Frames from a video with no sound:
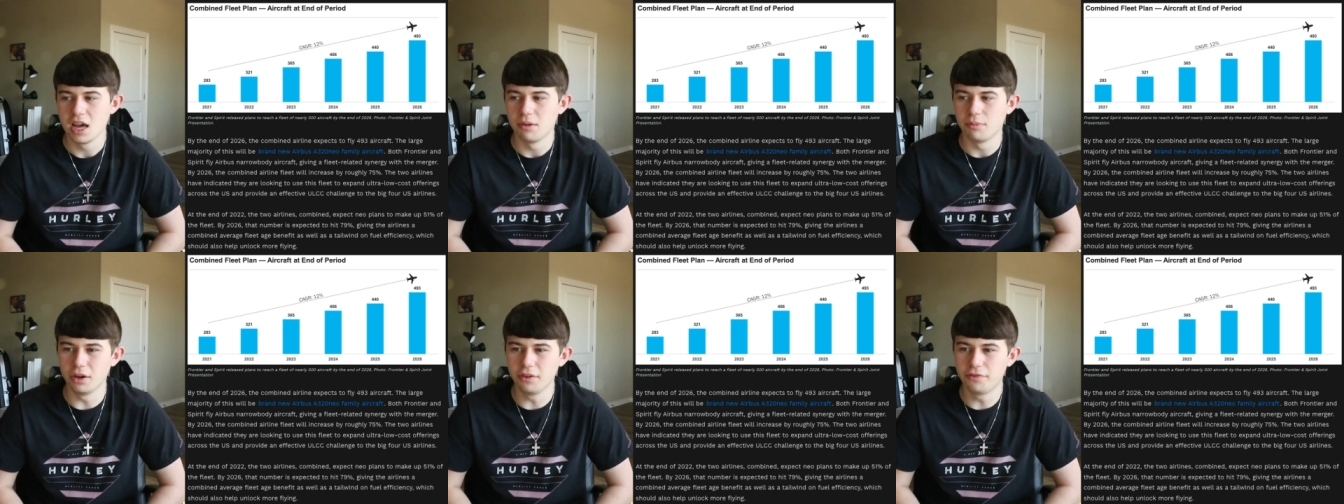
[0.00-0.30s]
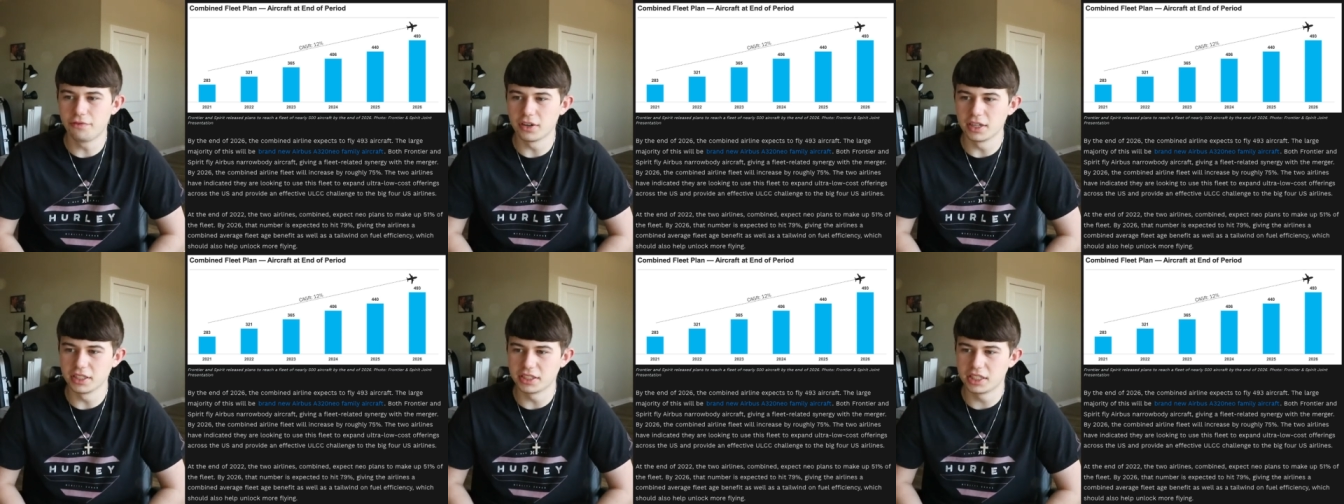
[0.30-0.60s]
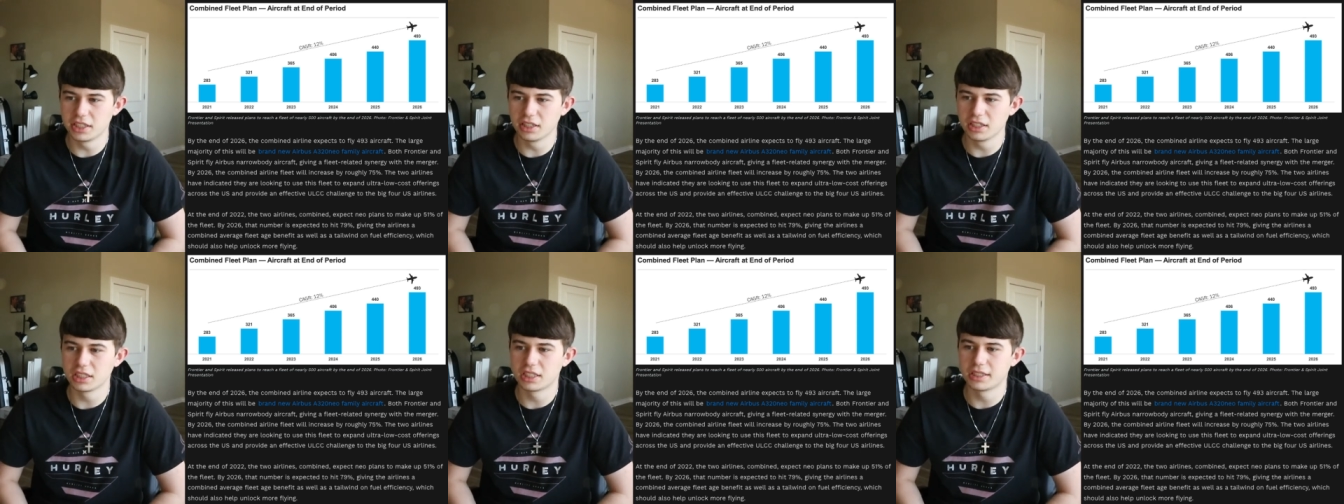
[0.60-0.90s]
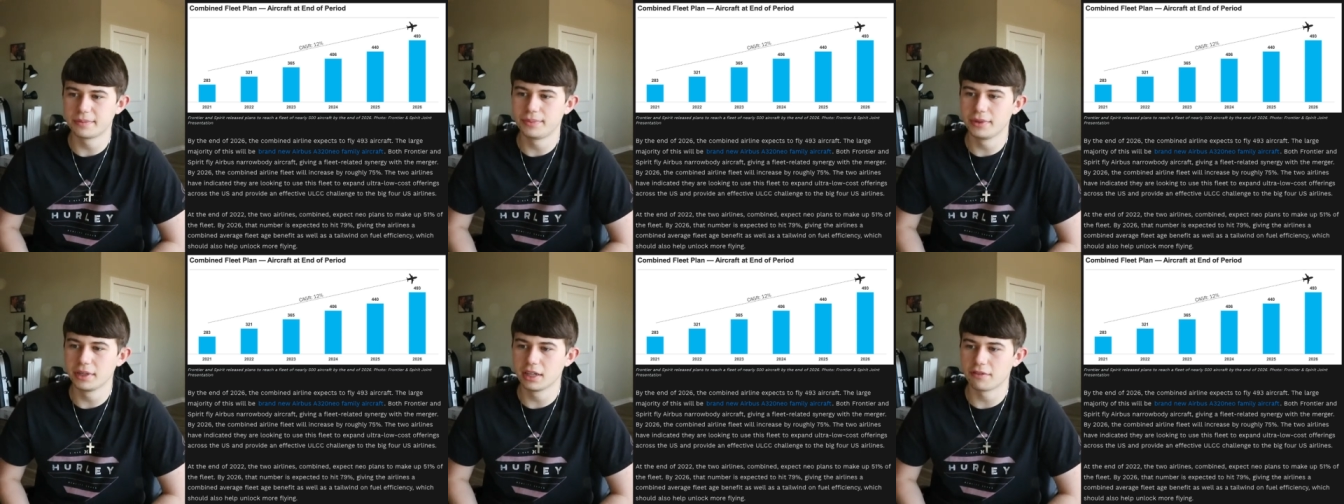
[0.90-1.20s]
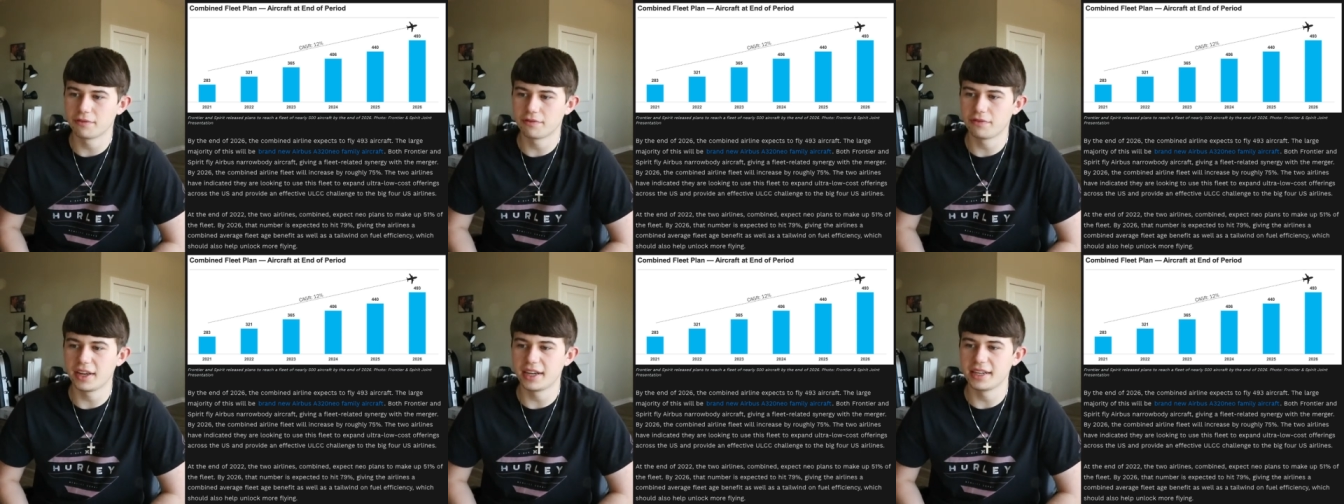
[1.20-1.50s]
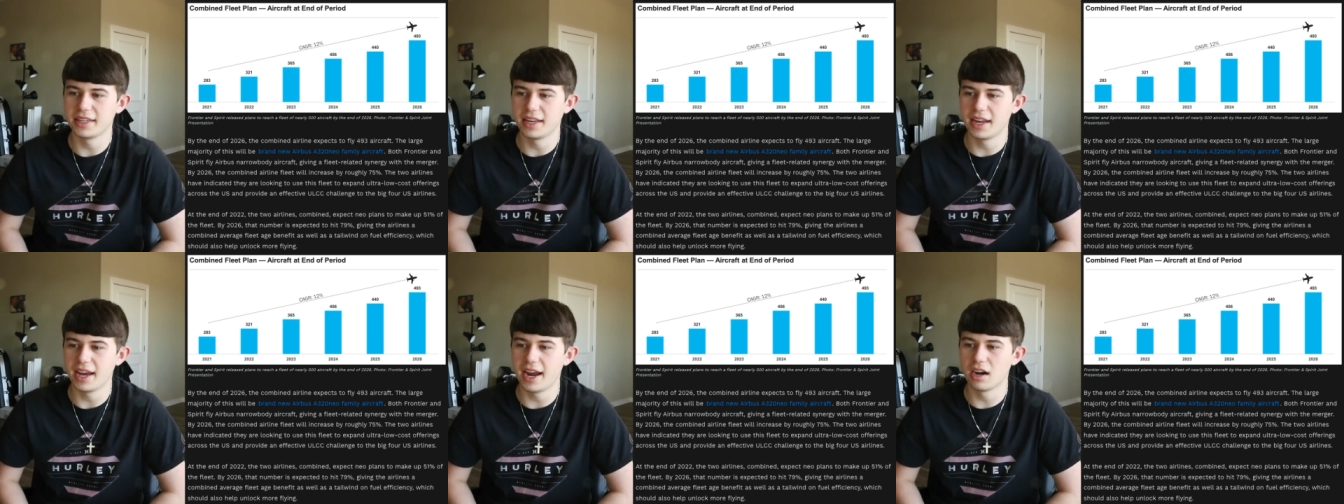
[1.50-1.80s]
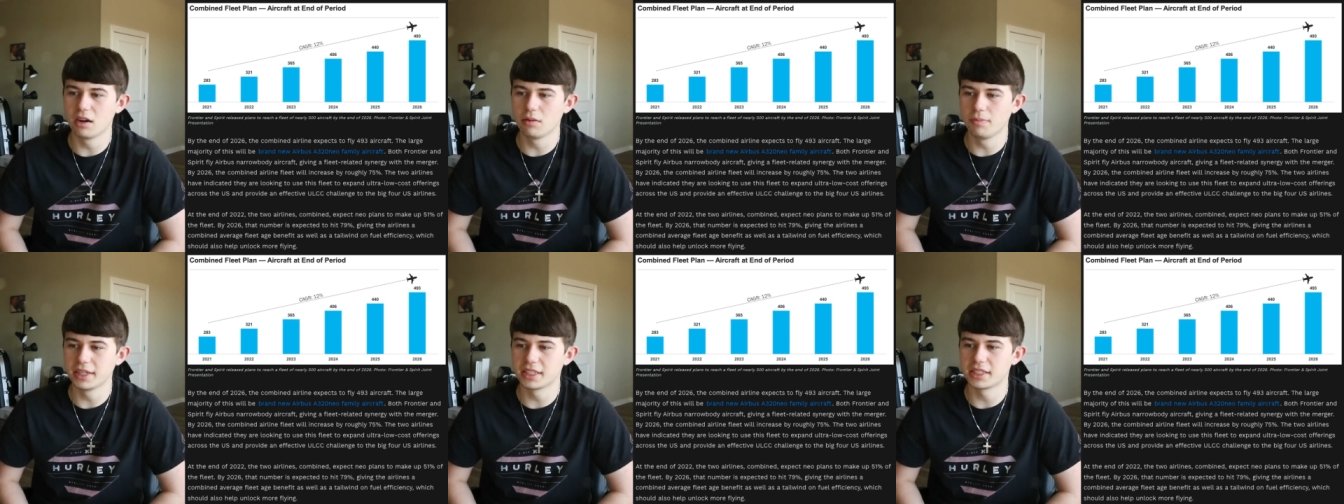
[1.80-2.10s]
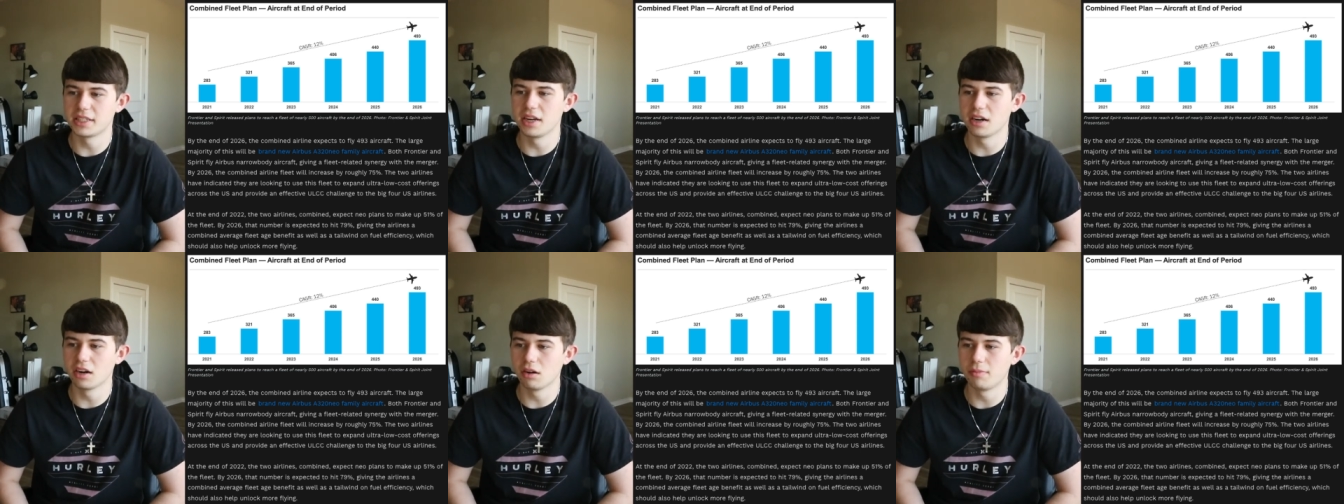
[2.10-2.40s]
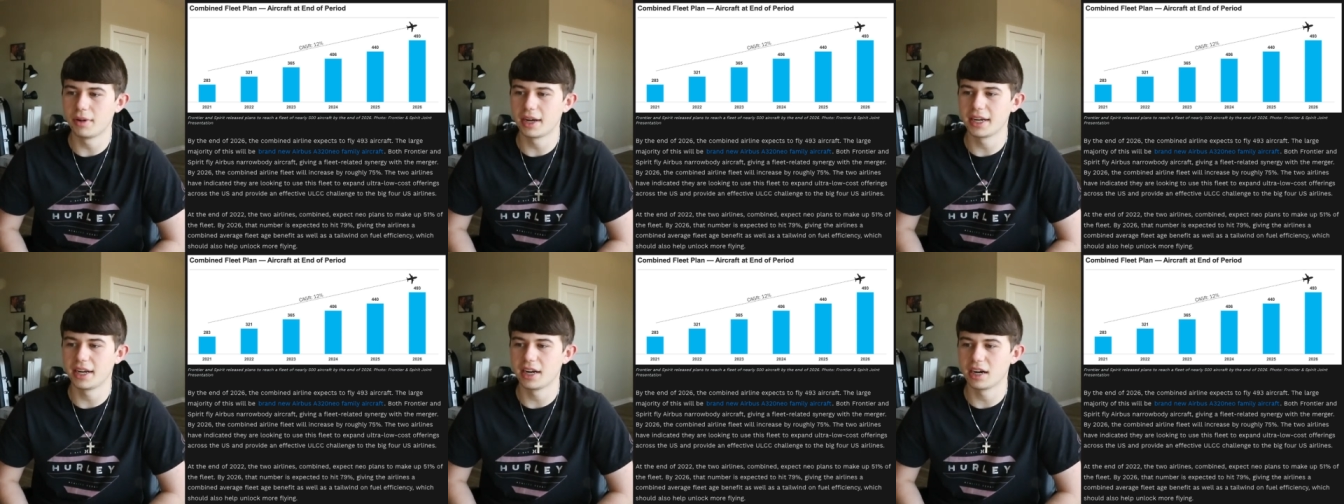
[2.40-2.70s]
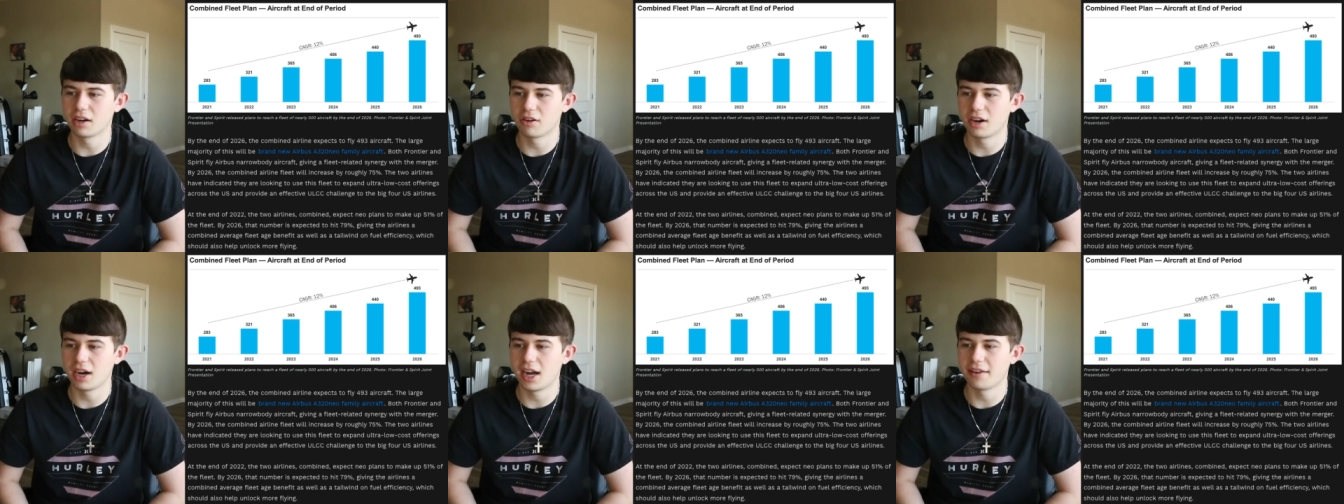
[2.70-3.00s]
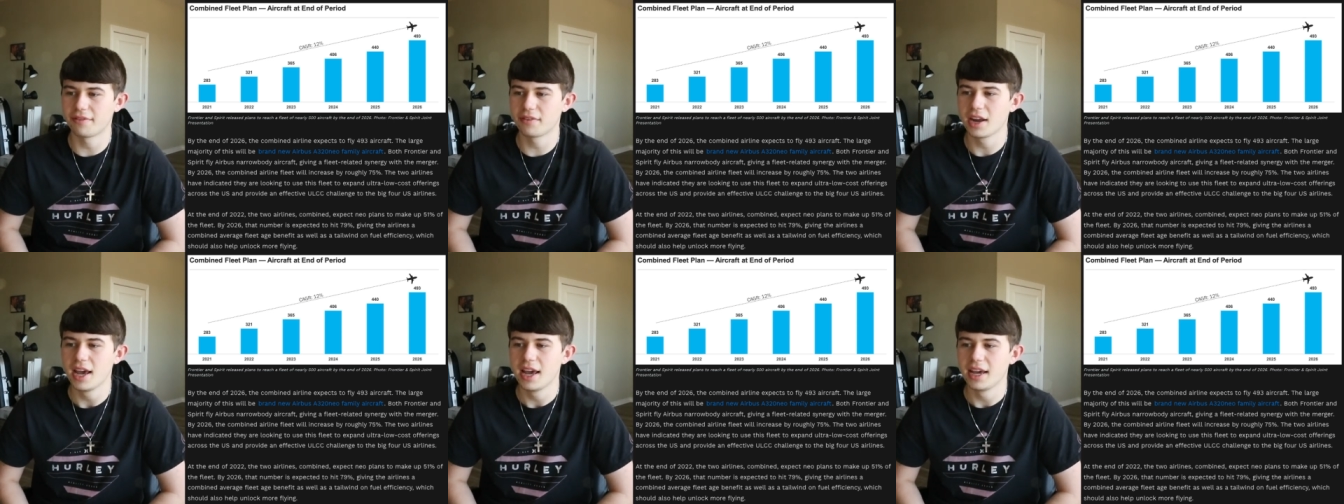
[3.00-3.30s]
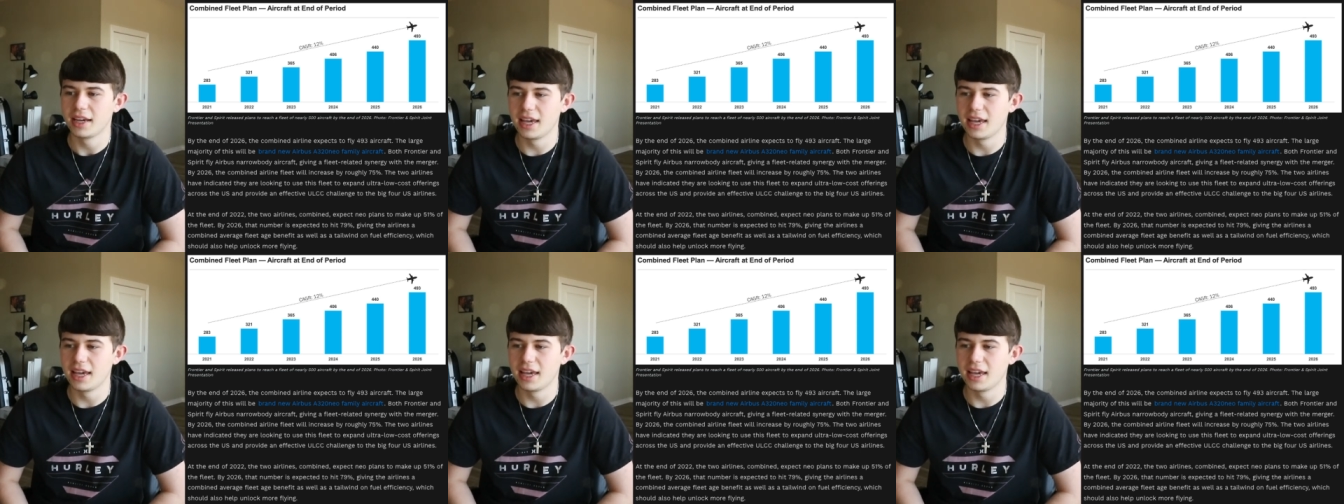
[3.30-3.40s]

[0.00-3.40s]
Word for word: Both Frontier and Spirit fly Airbus narrowbody aircraft,